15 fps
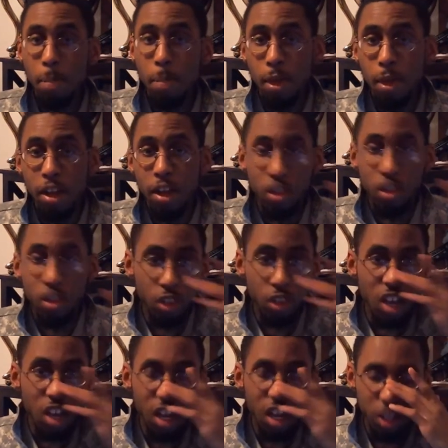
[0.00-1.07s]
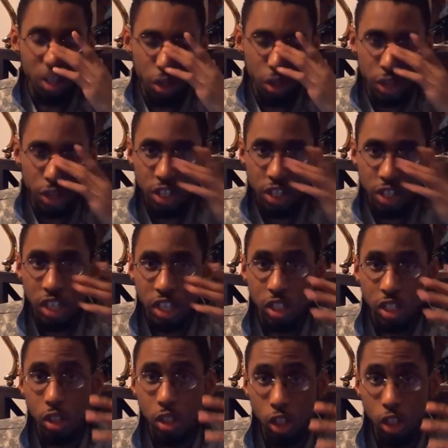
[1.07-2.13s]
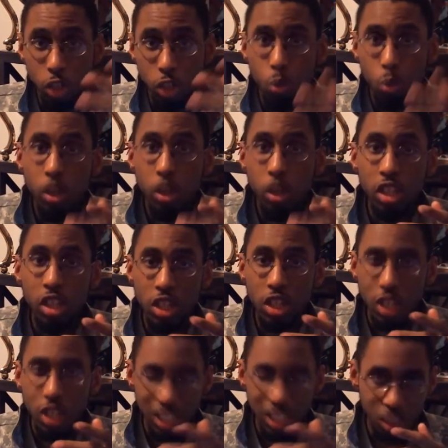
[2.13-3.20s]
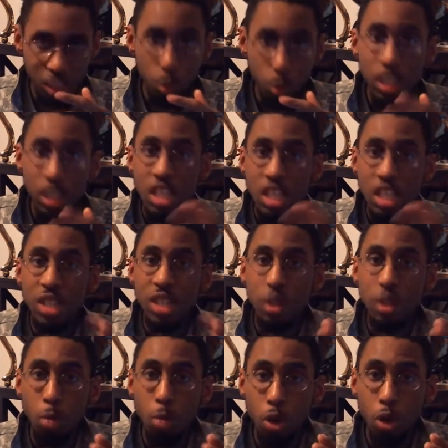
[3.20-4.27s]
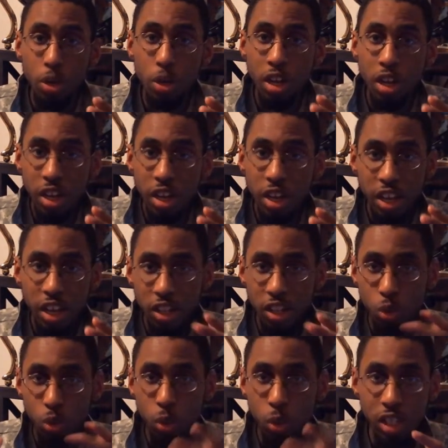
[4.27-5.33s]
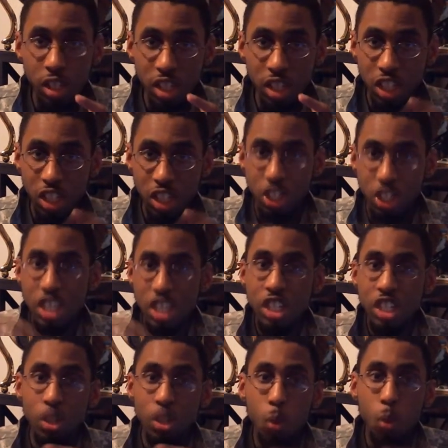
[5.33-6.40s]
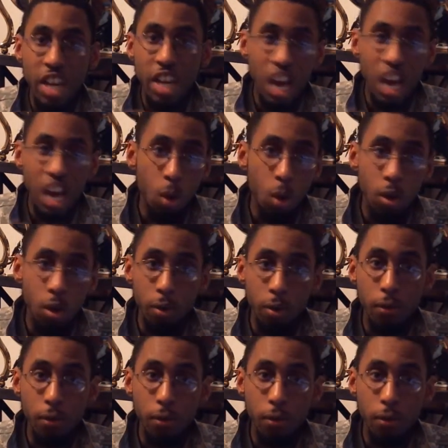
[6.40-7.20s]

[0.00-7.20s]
And I think it's really easy mode, and it's really like the easy way out of